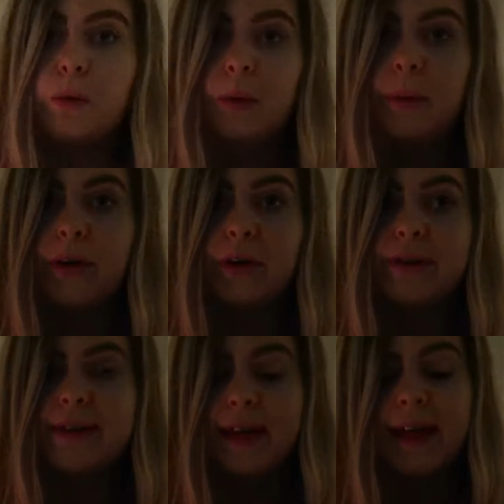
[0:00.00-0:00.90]
a 1
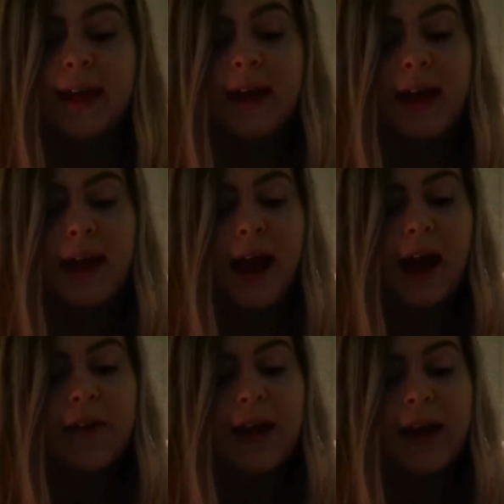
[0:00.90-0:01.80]
priority.
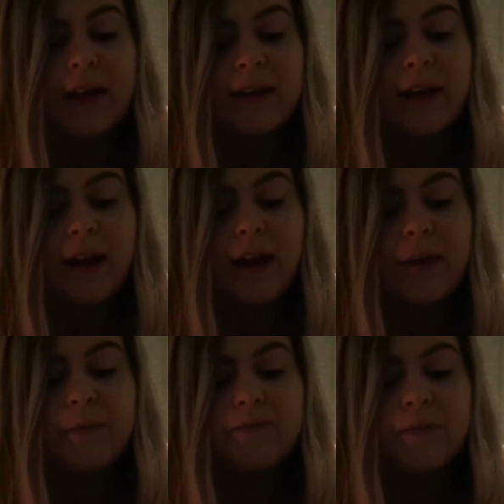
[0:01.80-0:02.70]
And then
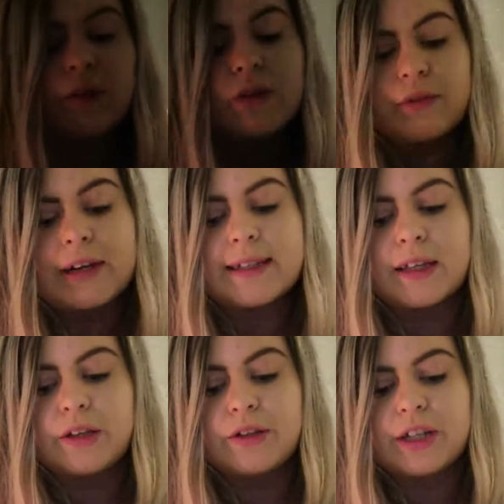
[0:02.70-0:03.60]
3s are
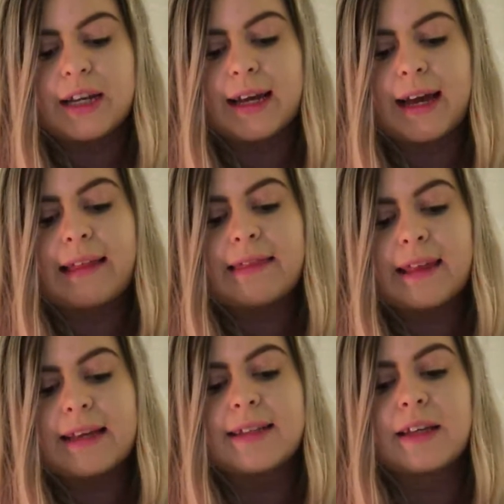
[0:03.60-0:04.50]
usually, again,
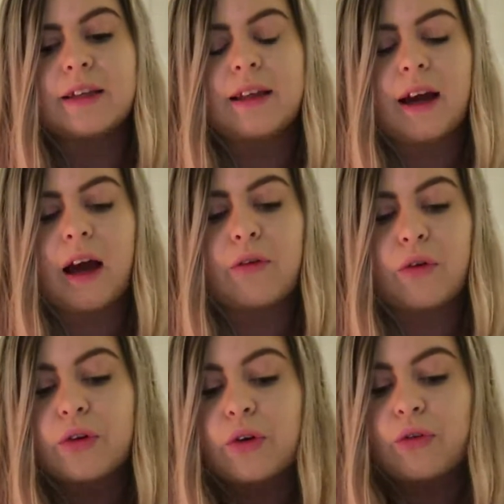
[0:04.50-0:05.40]
things that are
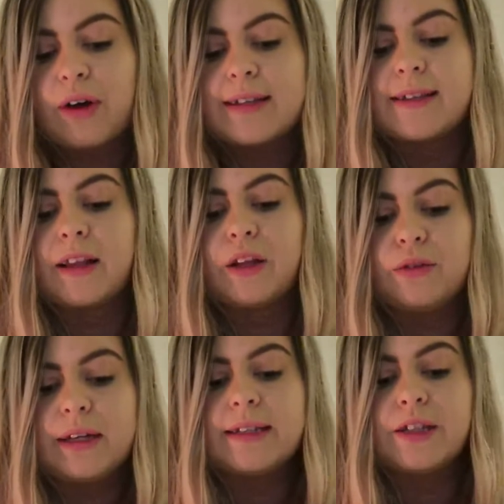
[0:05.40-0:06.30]
on your horizon that you
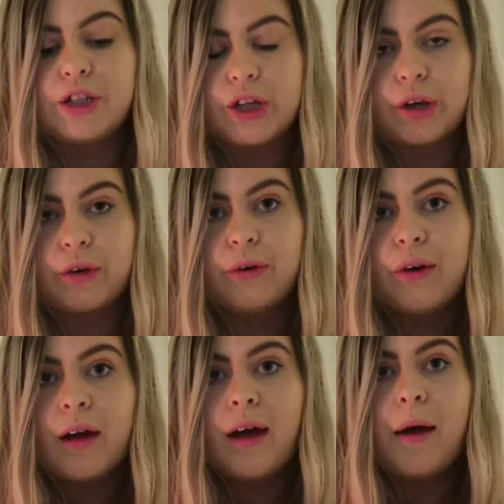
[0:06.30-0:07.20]
need to do,
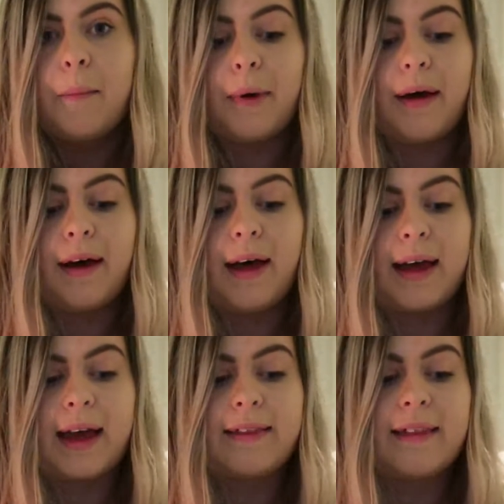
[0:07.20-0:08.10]
but
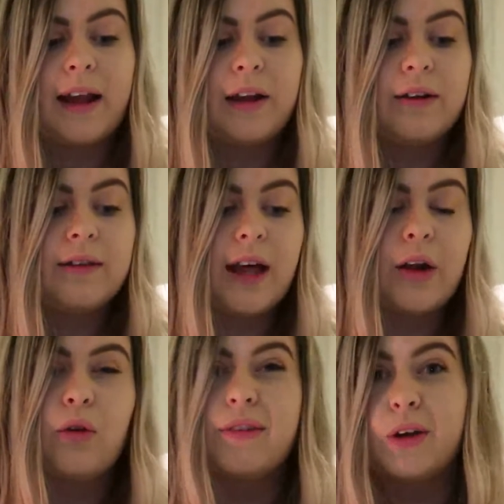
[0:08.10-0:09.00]
again, then they're
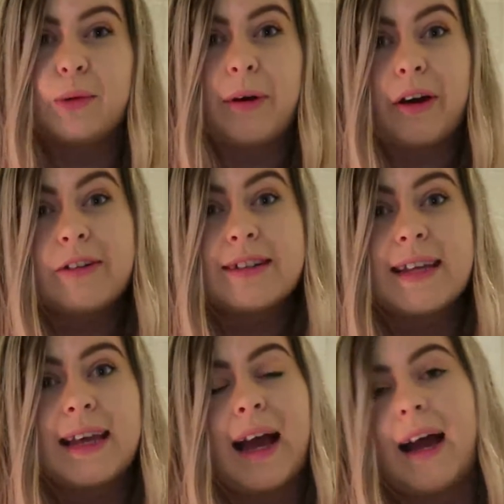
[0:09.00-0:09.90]
not really your
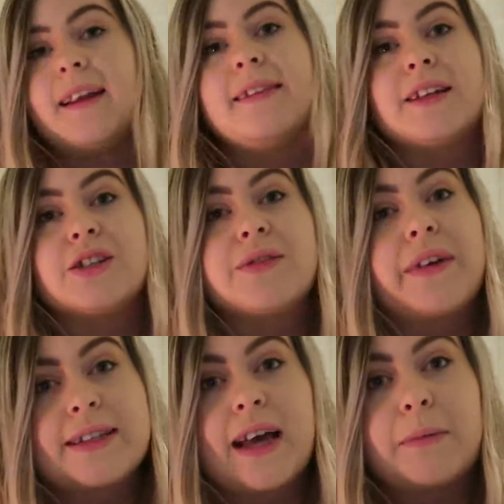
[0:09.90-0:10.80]
priority, and they're just
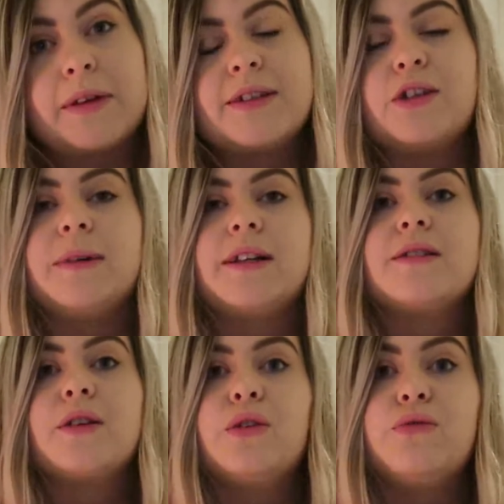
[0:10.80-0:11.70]
very time consuming,
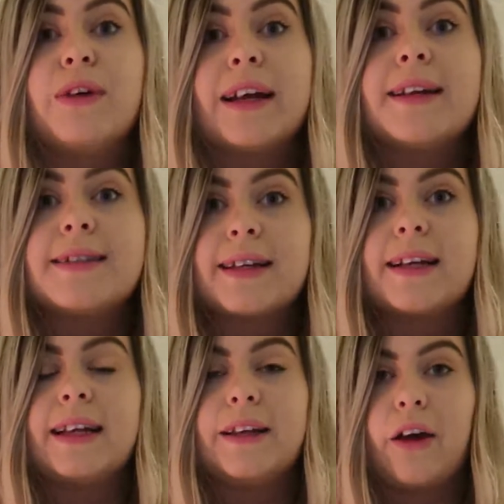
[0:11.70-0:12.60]
so you
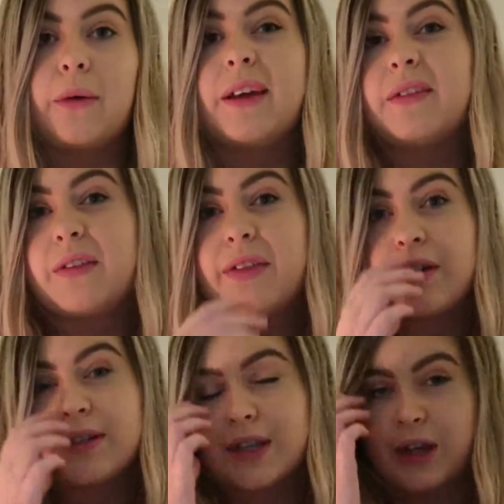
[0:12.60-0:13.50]
realistically know, even if they're
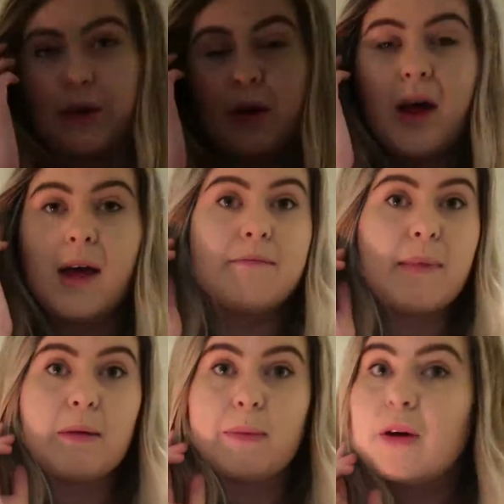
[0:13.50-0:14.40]
a 2,
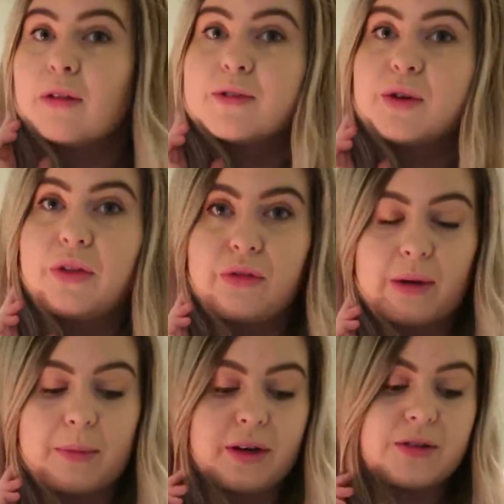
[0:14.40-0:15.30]
maybe put them to a 3,
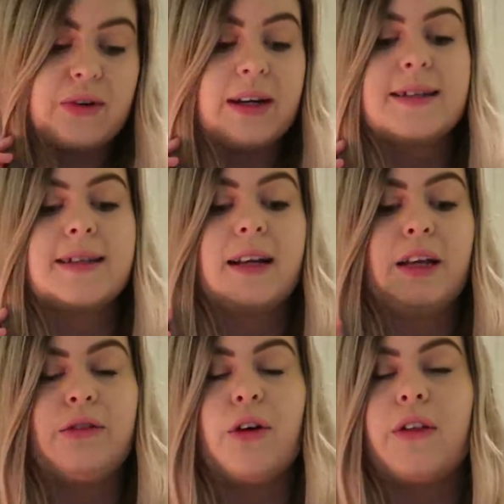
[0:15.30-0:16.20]
because realistically
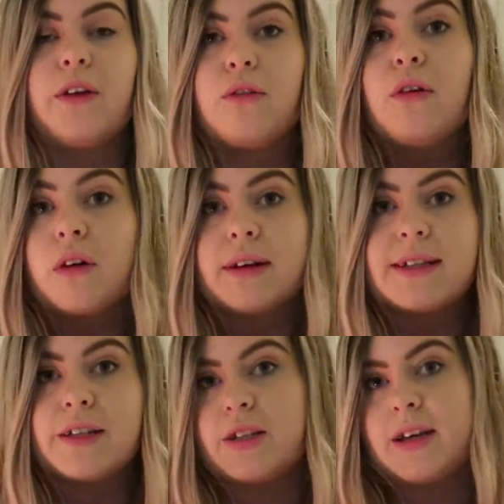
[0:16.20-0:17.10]
you know that you're not going
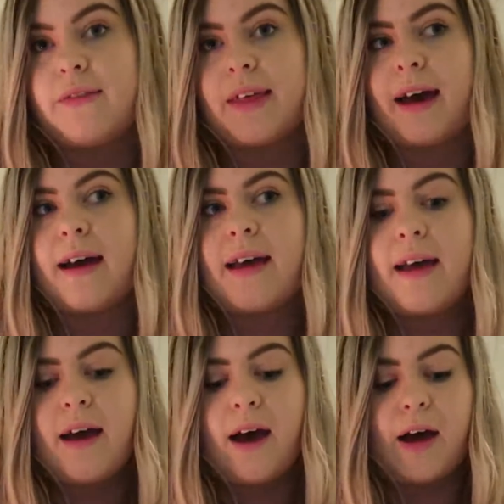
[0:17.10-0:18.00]
to achieve that,
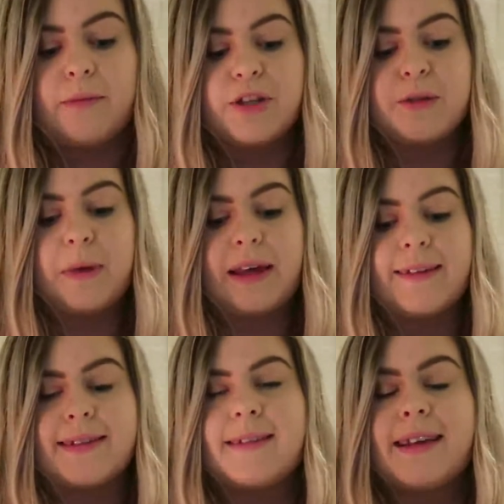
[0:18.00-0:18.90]
just
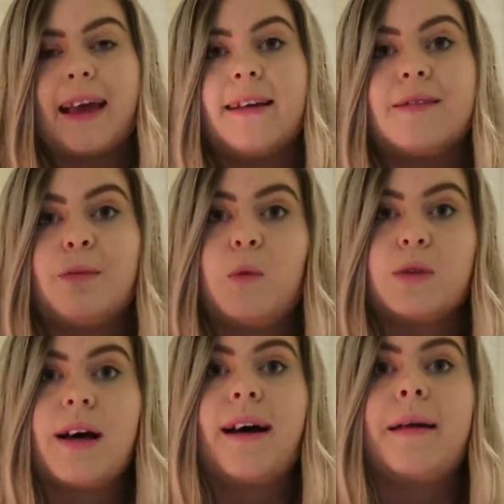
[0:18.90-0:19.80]
because it takes more
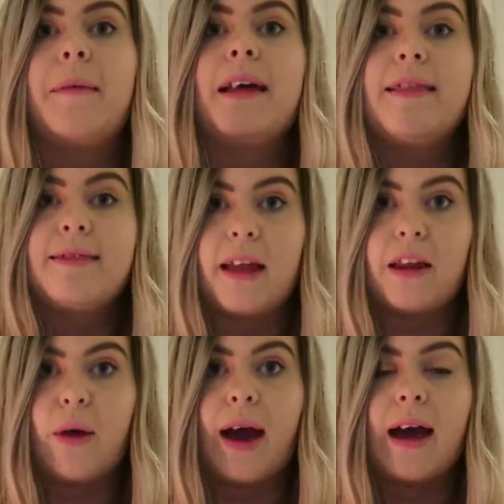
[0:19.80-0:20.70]
time than
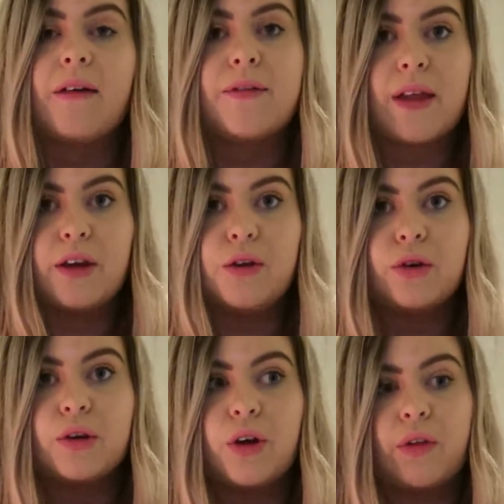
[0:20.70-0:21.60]
you have, and then you
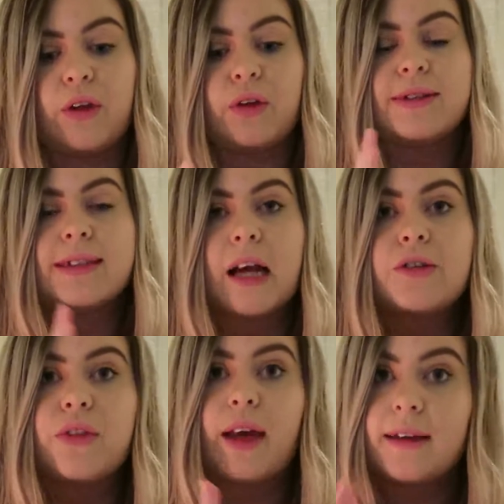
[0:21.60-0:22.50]
can know that you can
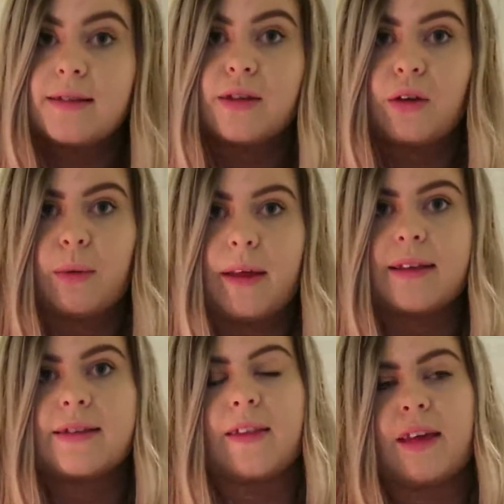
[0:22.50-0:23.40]
schedule that into your
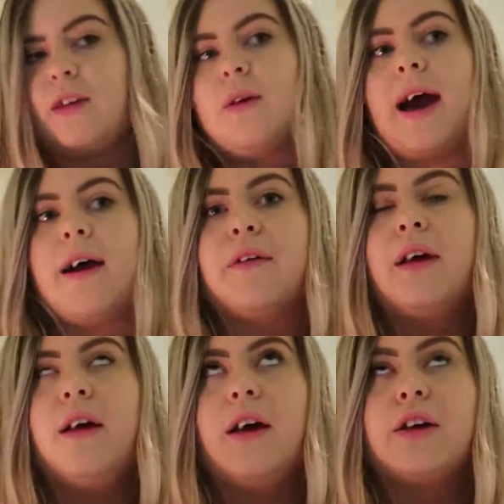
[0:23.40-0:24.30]
week so that you have
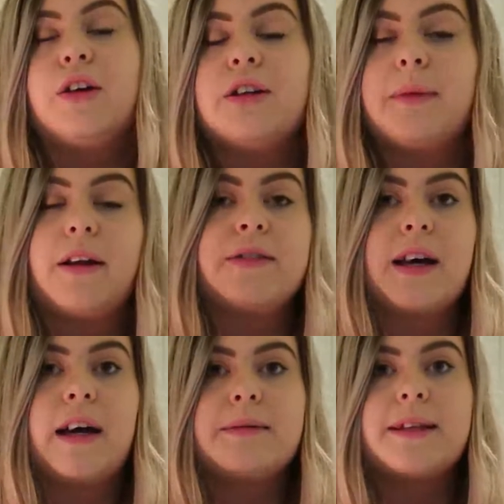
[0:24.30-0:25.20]
a good amount of
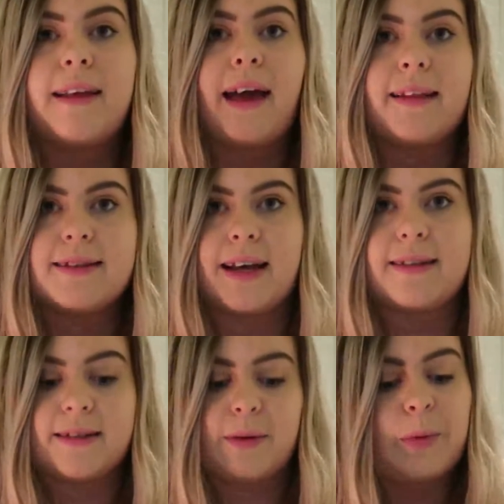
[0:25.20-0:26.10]
time to get that
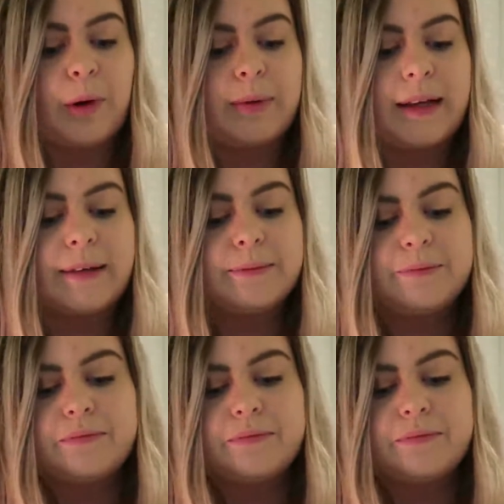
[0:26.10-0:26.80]
task done properly.